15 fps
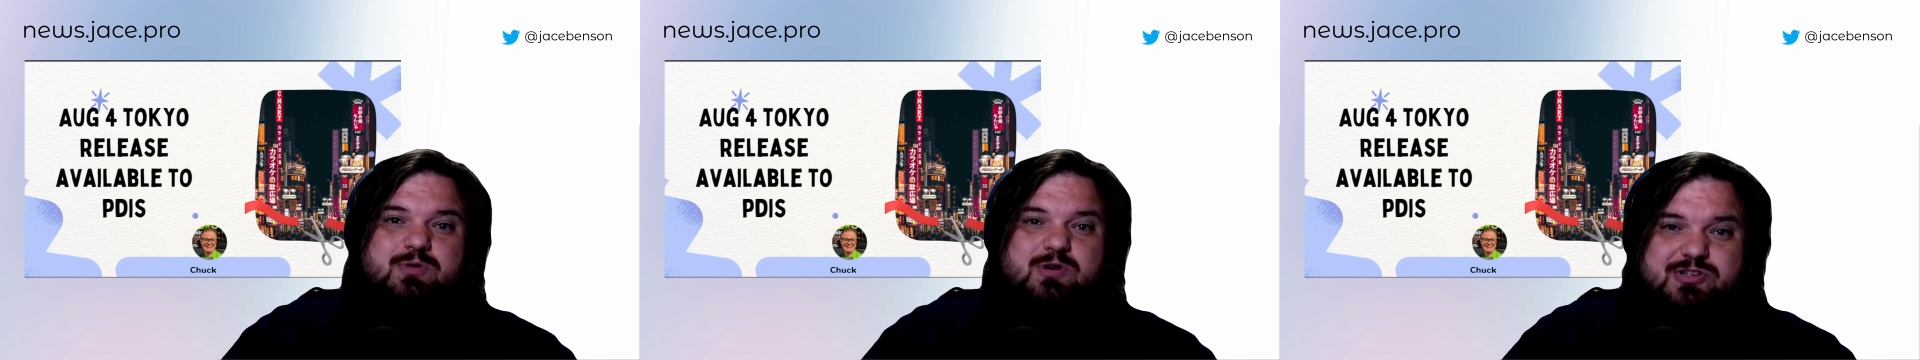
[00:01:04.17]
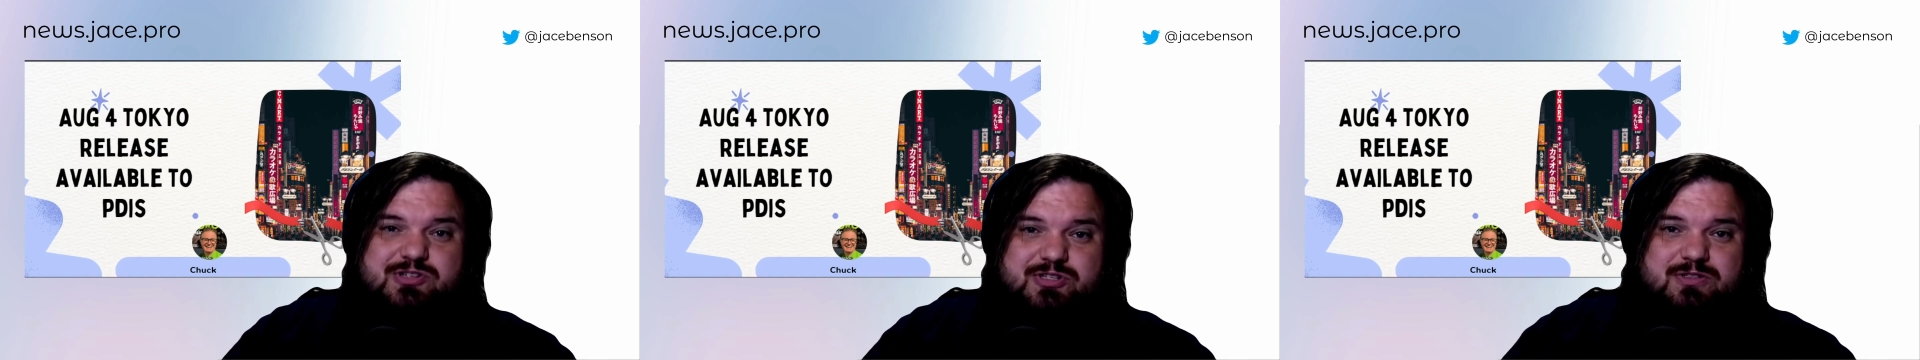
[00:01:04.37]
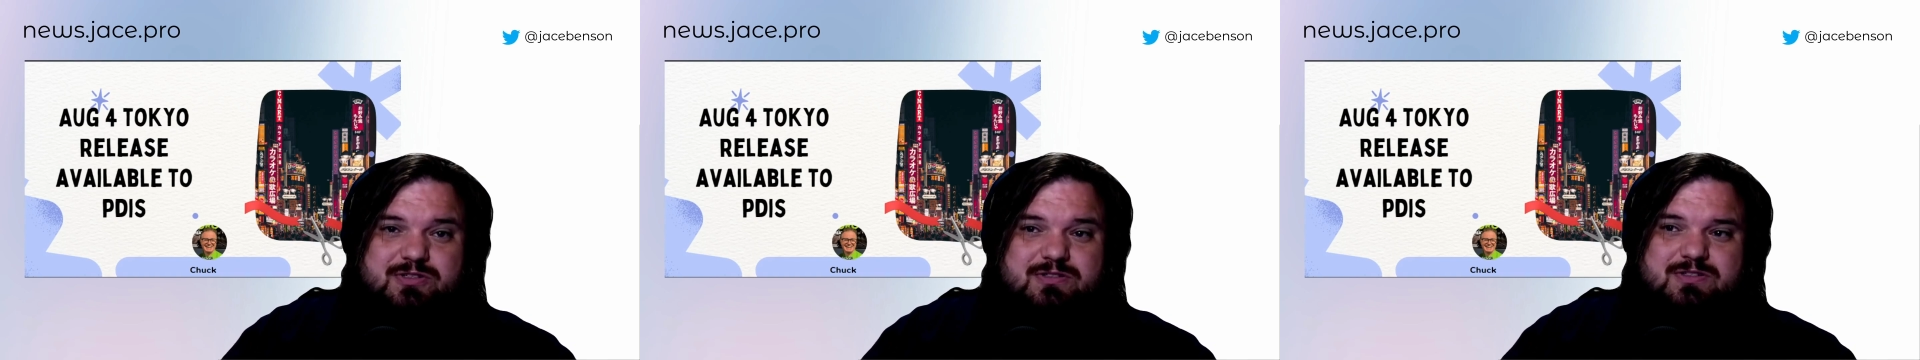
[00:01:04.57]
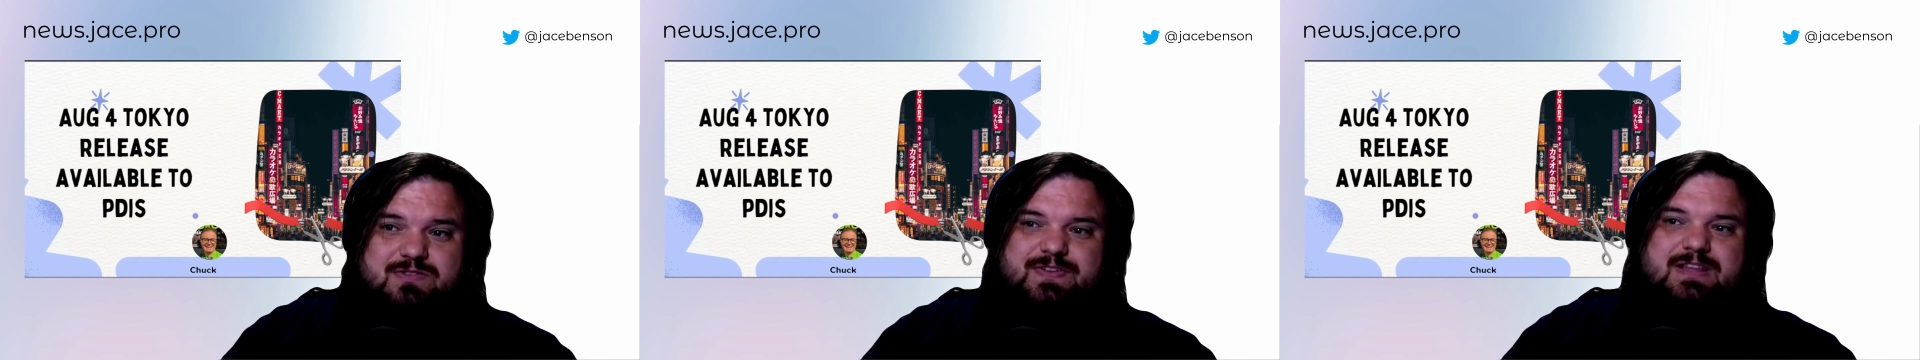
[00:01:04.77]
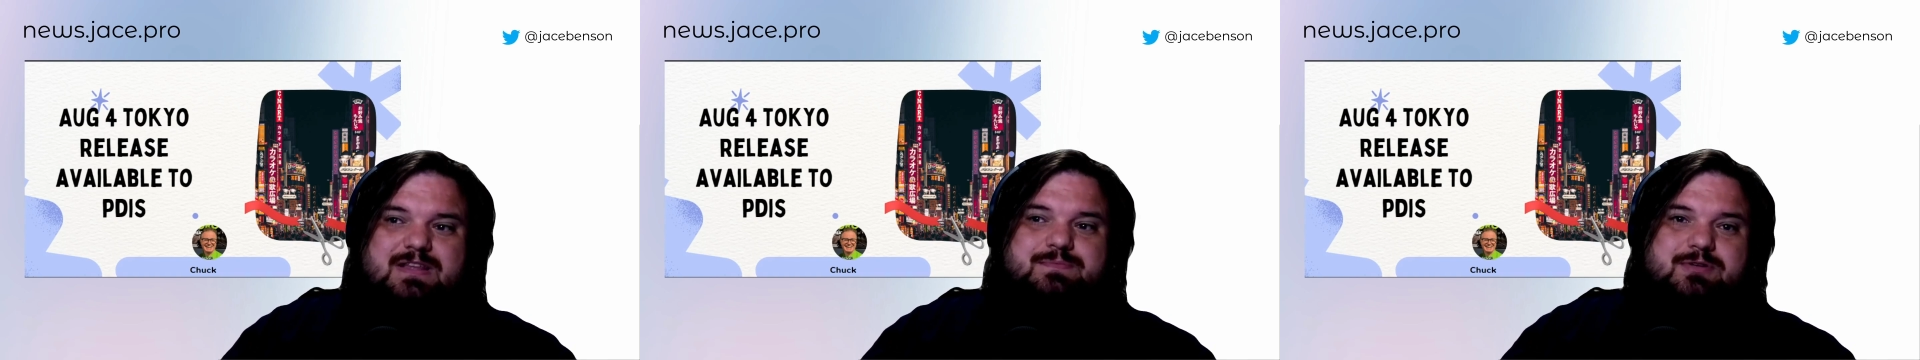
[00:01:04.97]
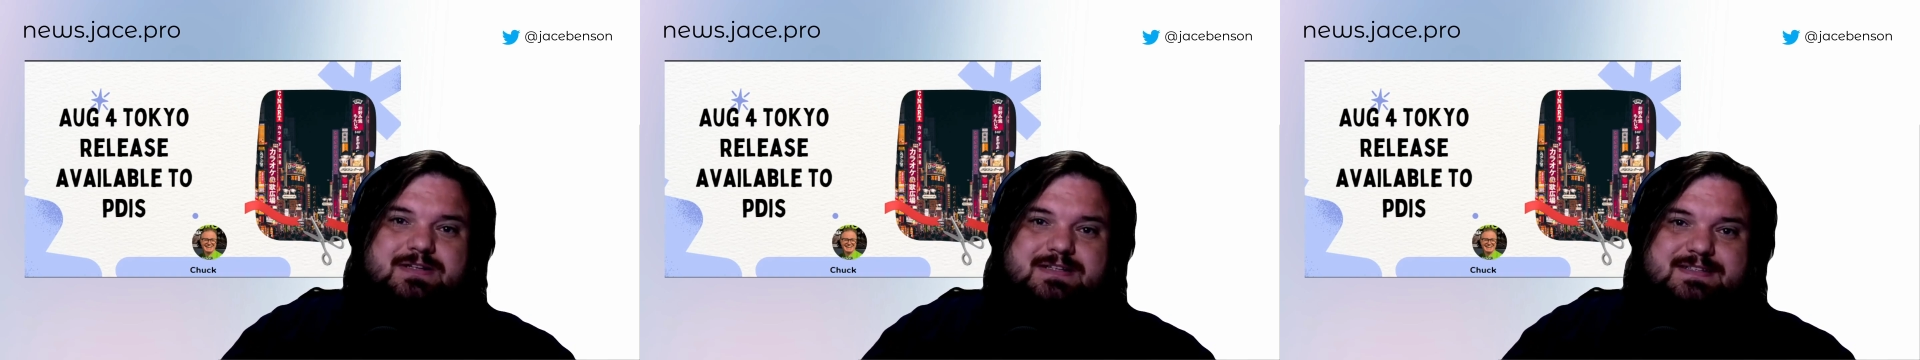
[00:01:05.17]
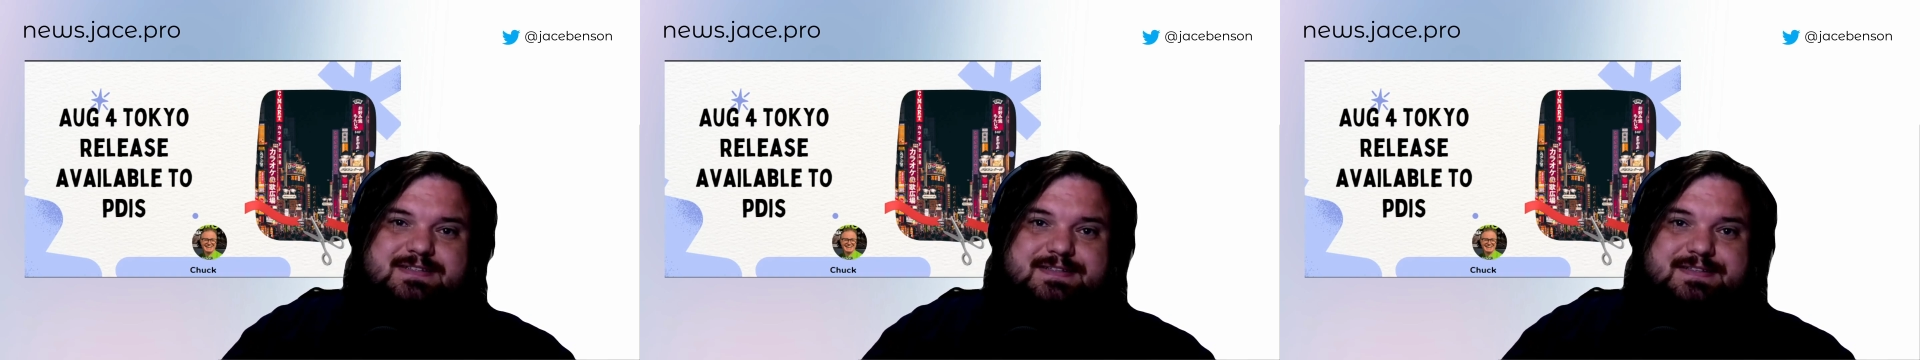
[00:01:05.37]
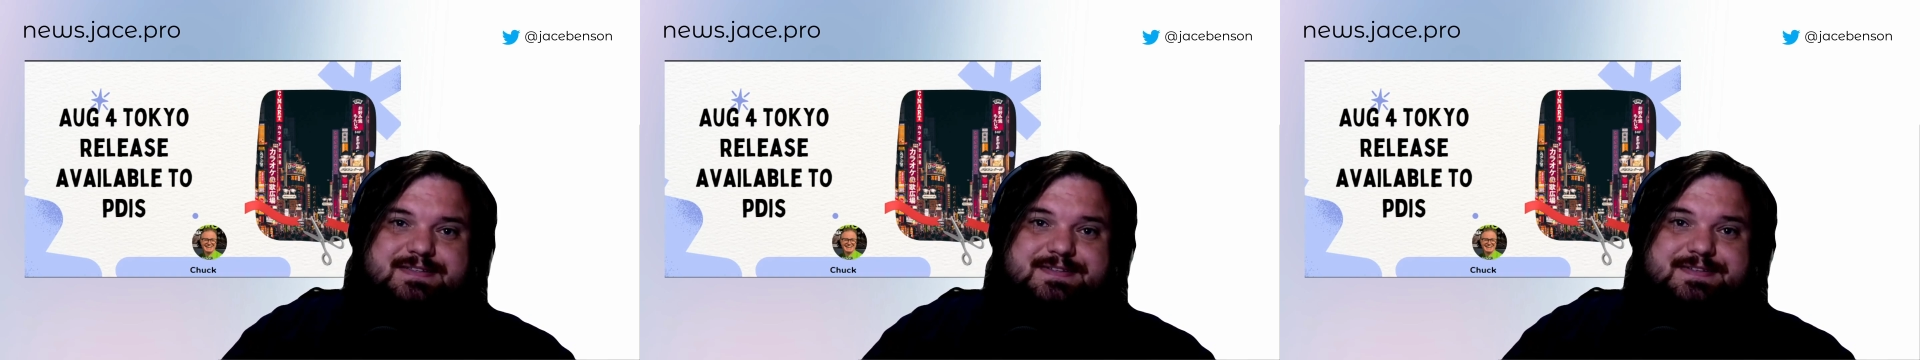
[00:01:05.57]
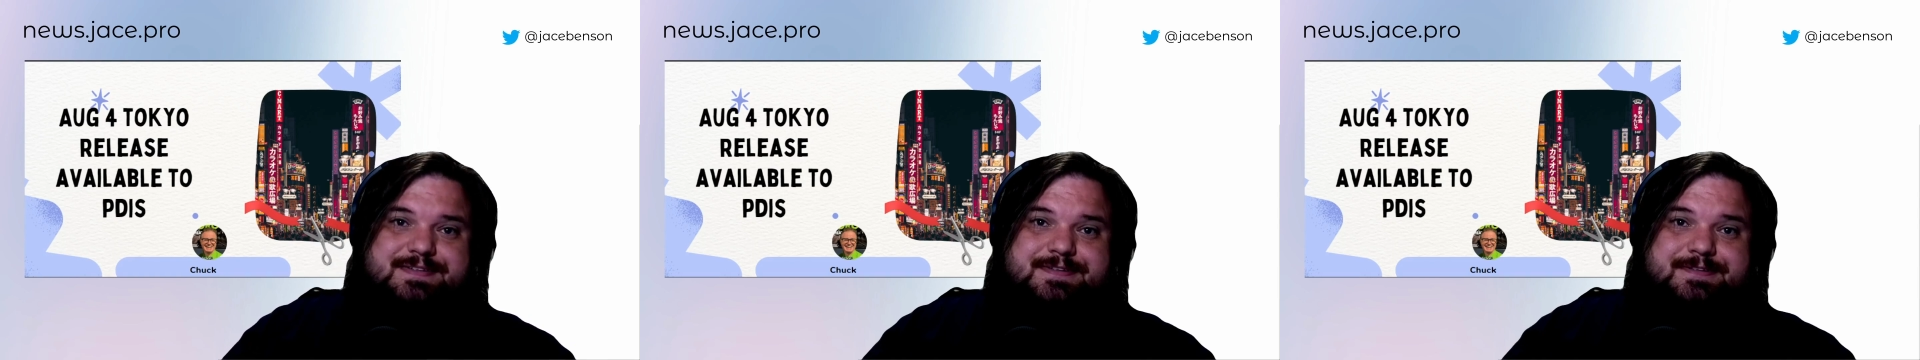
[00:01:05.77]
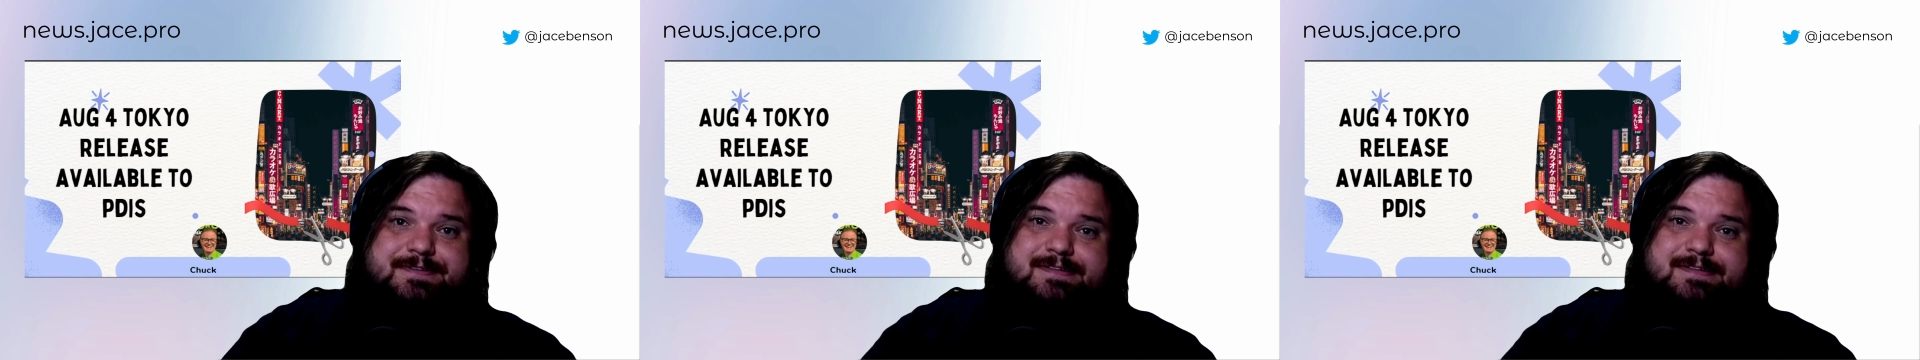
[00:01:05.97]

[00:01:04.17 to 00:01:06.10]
personal developer instance.